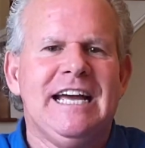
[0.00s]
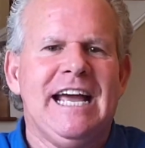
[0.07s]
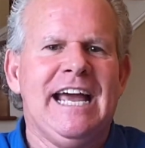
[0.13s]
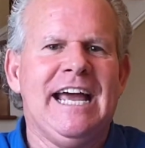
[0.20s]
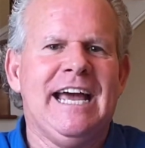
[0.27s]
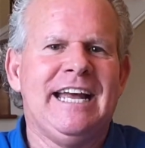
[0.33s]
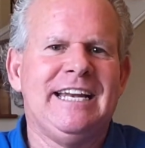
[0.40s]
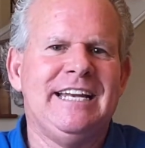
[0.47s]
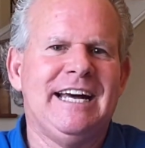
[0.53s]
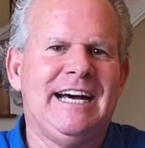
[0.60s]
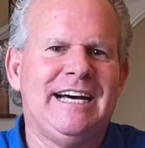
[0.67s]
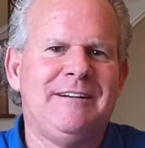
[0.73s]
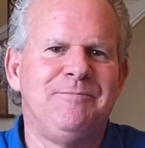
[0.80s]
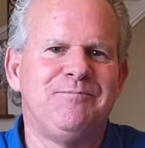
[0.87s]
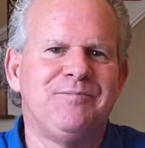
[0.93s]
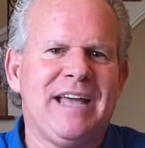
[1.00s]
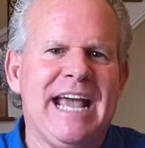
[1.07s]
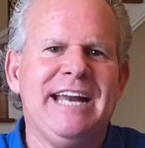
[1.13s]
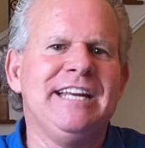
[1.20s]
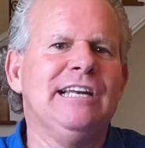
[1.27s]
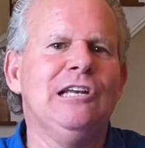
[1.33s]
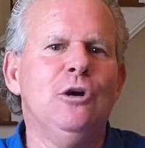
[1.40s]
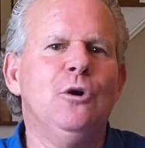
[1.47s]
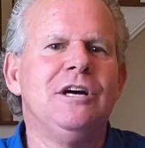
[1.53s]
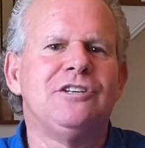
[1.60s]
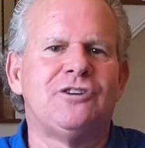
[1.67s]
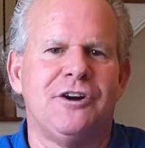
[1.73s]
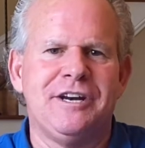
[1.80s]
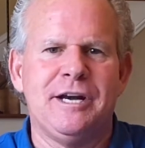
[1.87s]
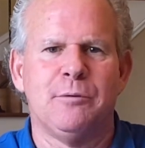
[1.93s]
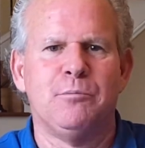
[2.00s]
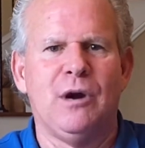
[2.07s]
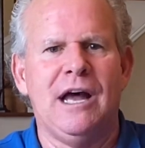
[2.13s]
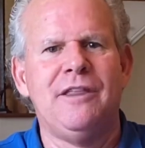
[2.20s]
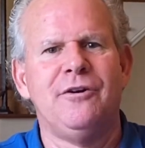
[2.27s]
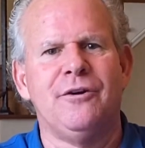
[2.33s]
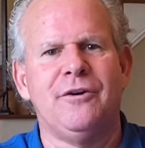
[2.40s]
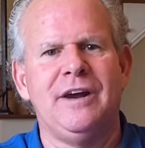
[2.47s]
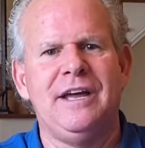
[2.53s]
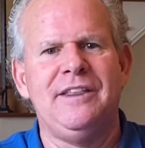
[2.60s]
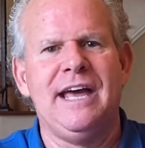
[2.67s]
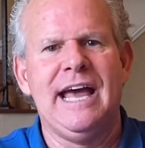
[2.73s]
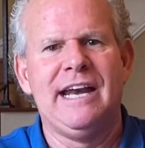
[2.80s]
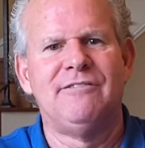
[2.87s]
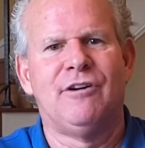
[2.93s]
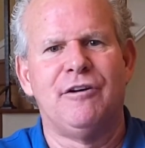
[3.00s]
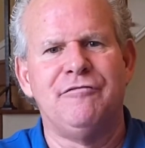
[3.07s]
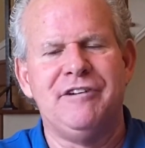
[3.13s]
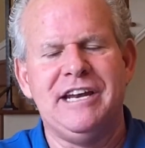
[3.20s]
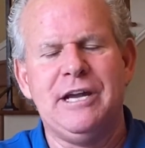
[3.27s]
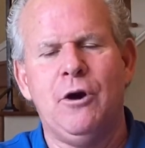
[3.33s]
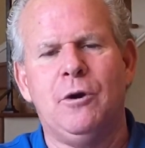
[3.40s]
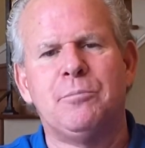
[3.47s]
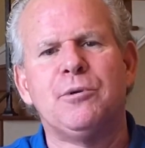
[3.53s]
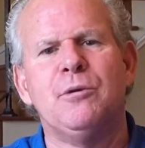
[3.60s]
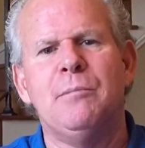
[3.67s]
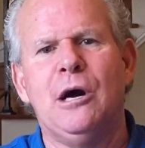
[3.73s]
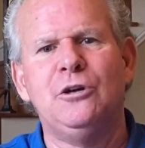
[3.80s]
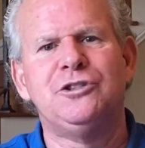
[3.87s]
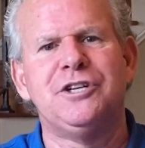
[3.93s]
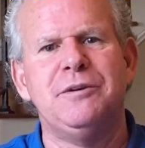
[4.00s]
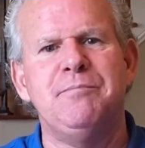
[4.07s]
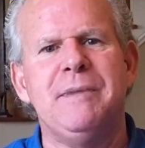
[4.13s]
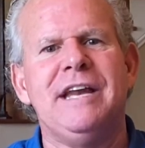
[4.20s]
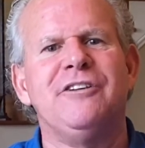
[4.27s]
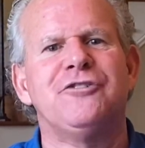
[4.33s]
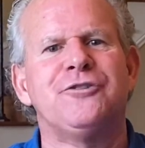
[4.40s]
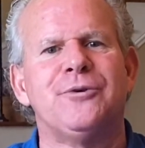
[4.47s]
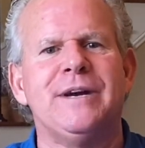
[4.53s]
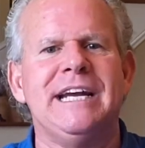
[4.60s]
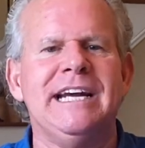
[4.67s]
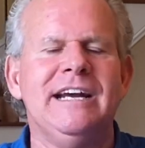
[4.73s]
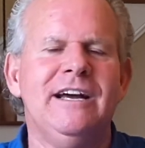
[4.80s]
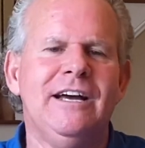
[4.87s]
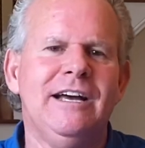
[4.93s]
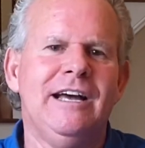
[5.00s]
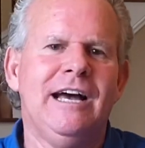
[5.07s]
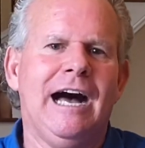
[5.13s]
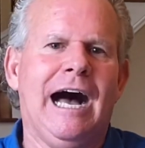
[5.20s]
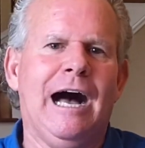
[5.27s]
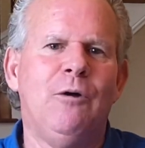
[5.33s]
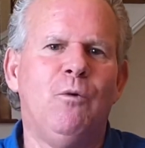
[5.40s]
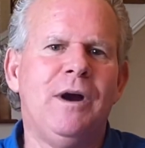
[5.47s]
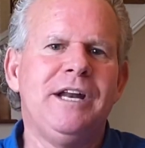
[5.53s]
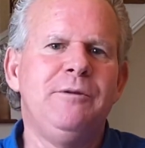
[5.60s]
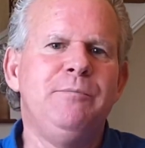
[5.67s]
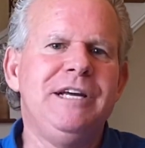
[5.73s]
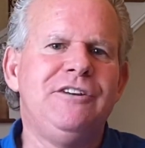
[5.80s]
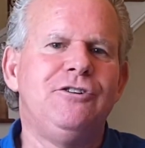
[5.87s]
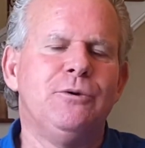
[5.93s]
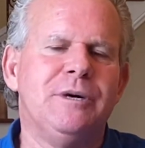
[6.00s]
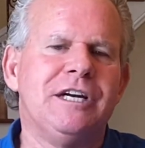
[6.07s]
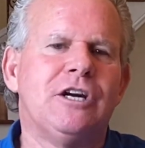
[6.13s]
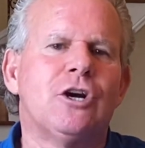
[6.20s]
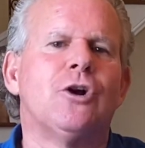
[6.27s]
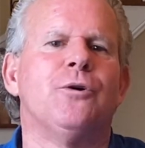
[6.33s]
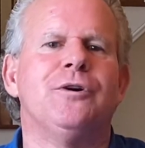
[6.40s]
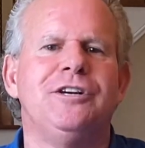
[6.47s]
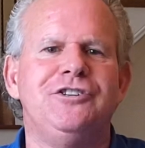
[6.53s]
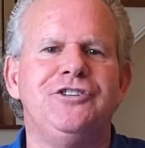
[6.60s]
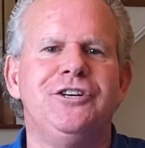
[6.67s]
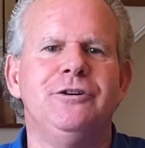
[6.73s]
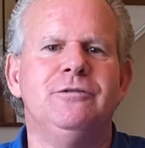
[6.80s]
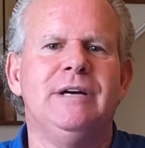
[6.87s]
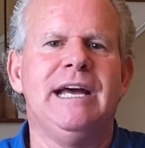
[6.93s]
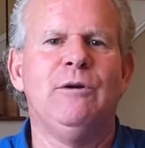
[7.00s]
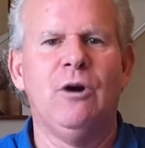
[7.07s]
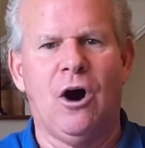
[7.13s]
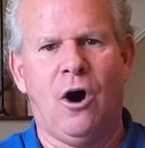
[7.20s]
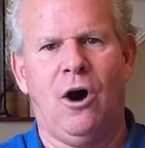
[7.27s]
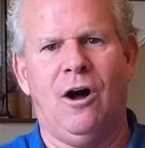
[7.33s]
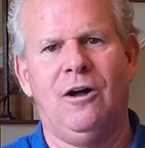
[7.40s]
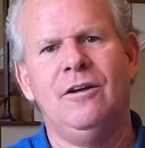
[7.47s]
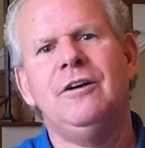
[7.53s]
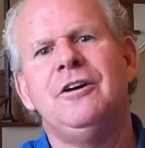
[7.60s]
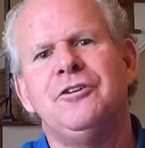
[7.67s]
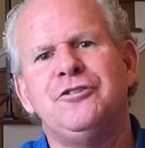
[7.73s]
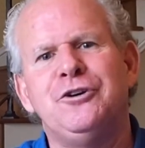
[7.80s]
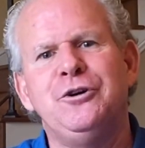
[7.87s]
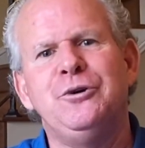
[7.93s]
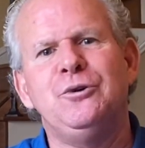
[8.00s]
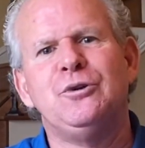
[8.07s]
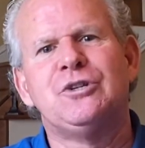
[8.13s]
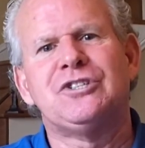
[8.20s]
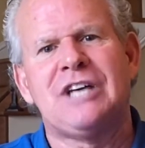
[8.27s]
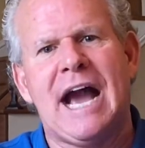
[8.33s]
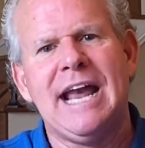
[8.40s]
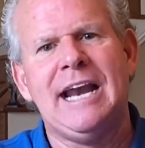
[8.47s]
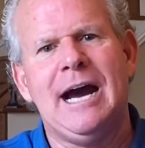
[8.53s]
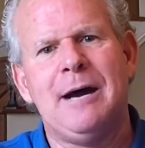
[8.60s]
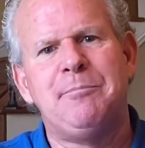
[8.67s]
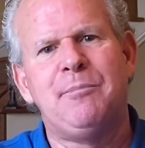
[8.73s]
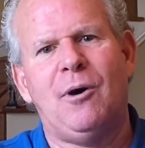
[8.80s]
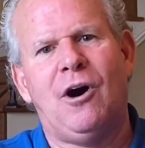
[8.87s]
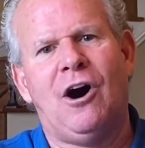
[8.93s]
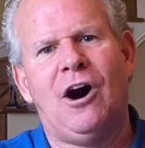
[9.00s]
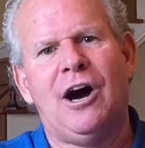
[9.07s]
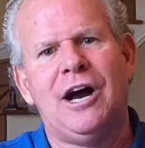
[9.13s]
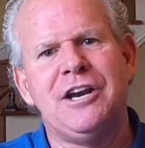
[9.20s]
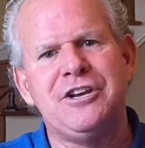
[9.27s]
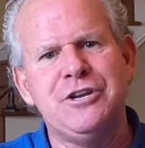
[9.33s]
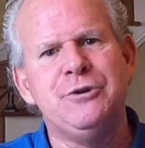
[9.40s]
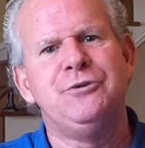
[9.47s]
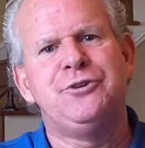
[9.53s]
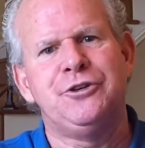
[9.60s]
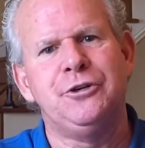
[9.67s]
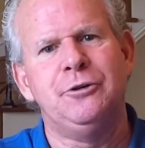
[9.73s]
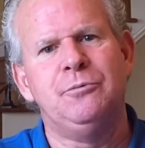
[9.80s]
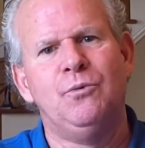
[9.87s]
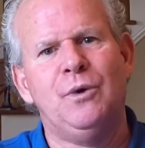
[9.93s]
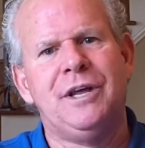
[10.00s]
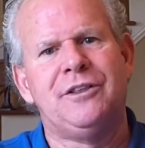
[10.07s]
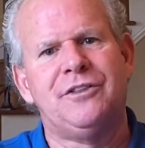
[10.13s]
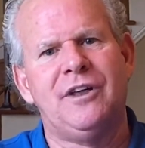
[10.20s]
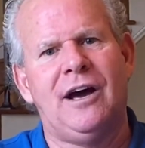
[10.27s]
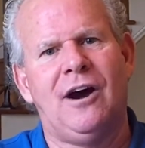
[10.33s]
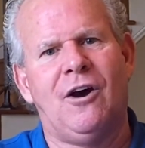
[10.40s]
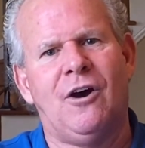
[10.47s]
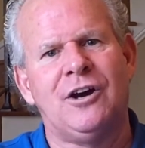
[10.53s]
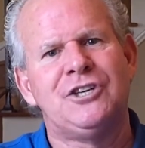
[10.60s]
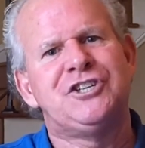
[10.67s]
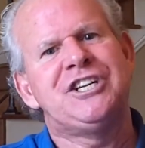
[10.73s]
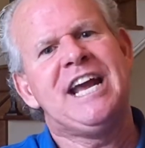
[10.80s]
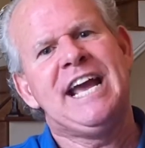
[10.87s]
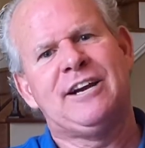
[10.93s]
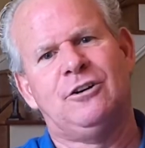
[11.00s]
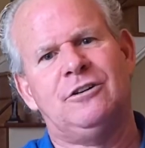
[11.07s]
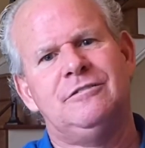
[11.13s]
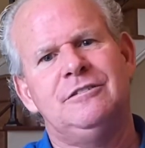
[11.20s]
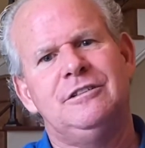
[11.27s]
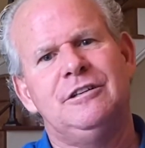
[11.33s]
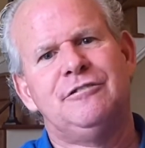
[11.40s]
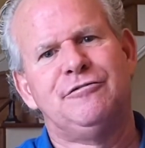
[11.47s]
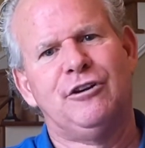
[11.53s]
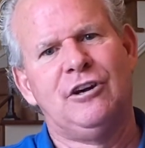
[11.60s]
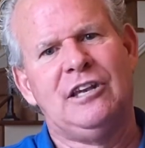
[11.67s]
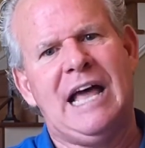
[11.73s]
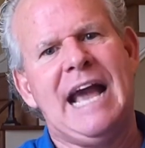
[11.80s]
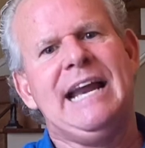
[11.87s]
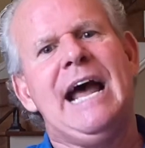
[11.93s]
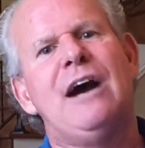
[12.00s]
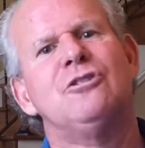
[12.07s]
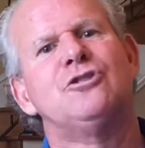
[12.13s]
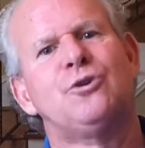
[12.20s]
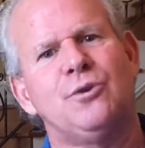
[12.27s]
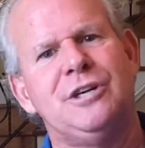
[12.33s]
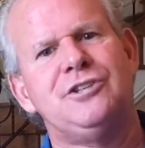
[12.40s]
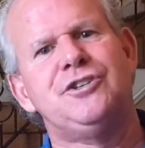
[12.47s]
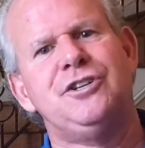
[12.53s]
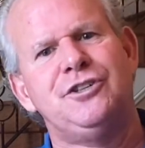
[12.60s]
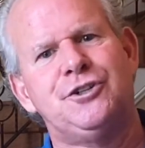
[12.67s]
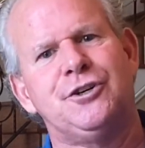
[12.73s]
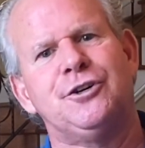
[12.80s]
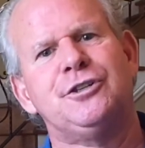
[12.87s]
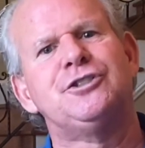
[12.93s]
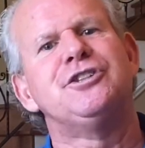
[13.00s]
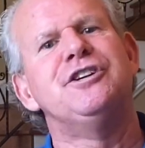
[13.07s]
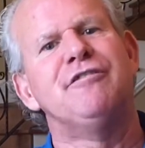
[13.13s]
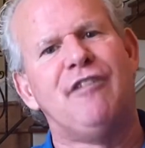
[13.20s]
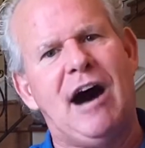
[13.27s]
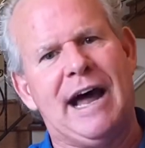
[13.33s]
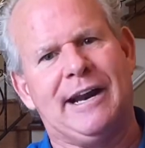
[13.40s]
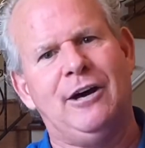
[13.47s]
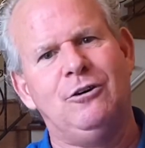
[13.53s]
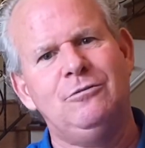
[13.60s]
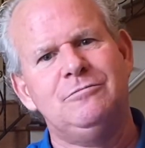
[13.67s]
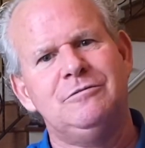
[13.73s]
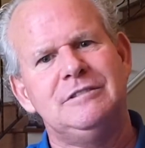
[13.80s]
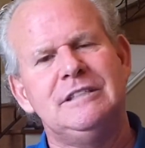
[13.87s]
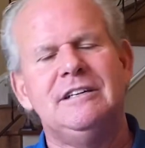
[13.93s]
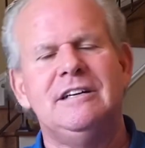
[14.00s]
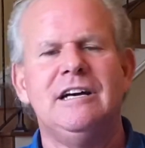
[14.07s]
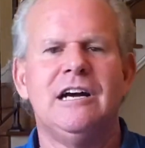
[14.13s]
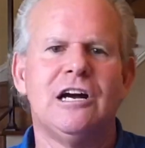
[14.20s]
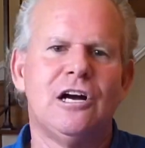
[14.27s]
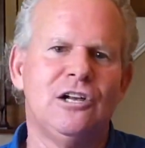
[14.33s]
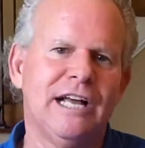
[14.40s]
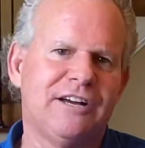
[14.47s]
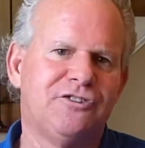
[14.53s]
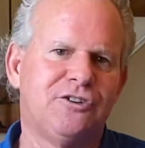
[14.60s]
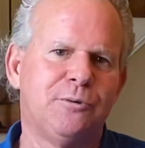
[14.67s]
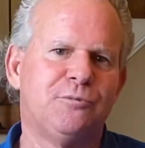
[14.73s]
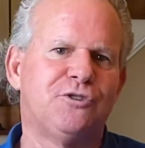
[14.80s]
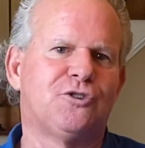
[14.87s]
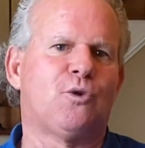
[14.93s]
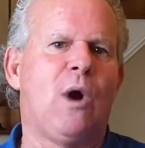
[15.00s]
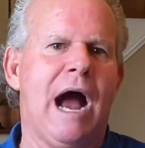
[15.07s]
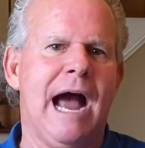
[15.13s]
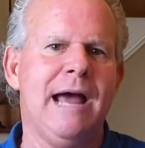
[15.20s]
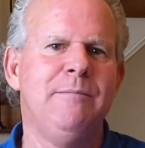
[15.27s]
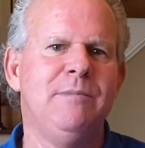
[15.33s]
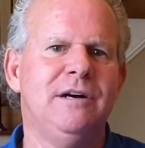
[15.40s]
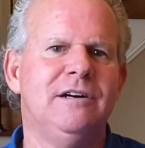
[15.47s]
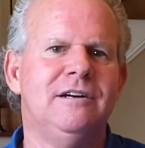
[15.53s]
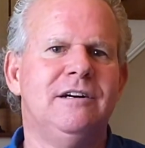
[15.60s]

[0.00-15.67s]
And Andy Lewis, our dear brother and the head of our video and promotion ministry, wanted me to encourage you and all to sign up on YouTube with our channel for Lighthouse Christian Church Novato. Click subscribe,